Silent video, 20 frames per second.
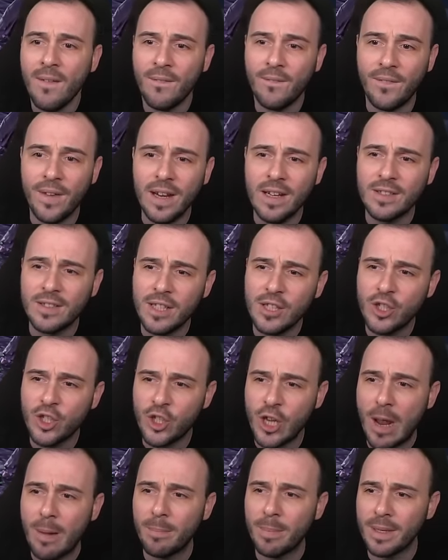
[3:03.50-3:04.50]
fills this
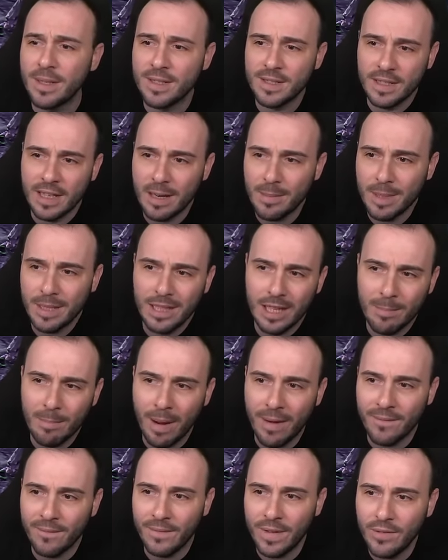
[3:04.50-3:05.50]
champion's thermometer
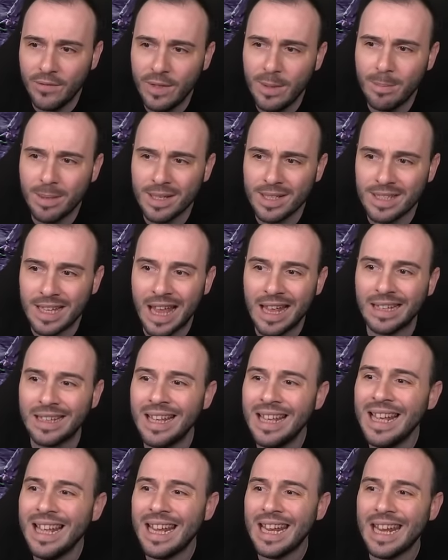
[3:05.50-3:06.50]
by fifty percent
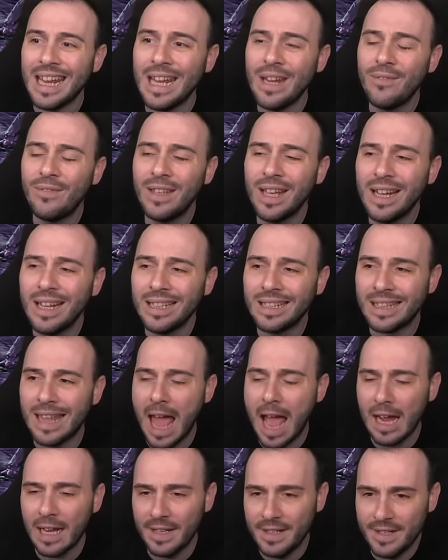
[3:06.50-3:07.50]
if the
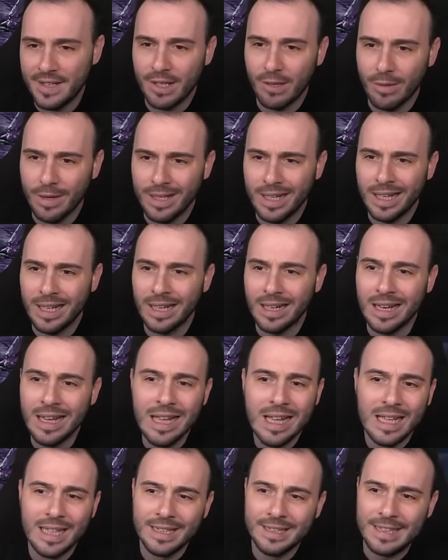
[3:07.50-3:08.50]
attack is critical.
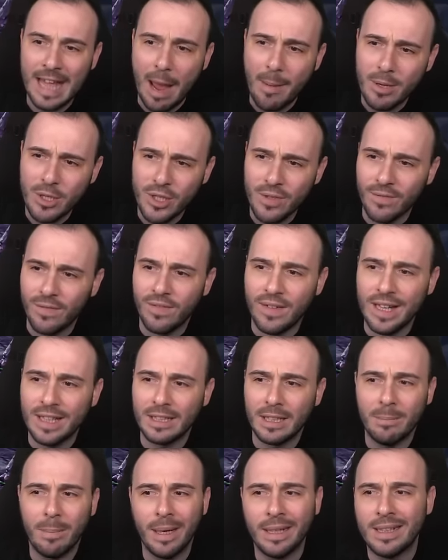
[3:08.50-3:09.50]
Damage
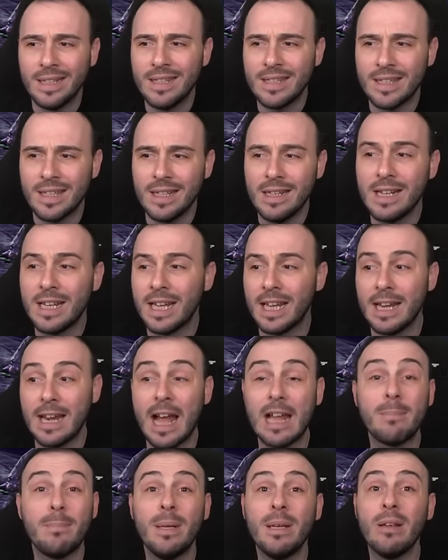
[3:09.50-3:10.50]
inflicted by this skill
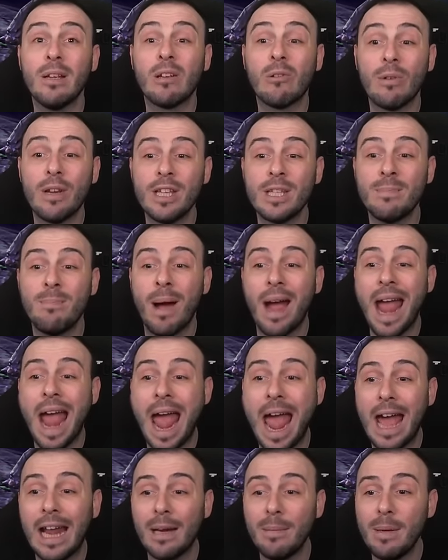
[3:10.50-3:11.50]
cannot be decreased by
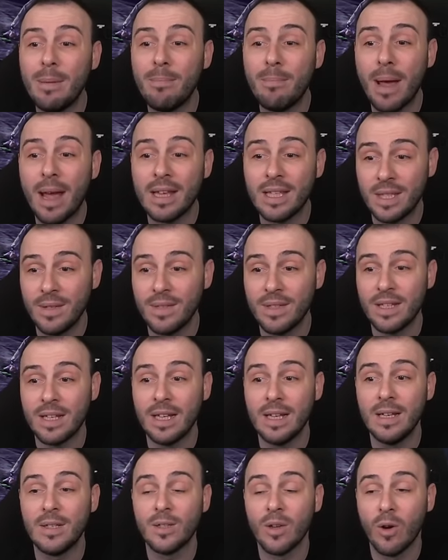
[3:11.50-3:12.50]
enemy passive
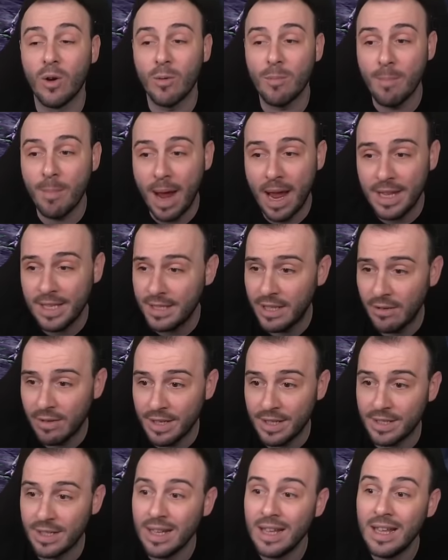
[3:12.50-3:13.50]
skills or masteries,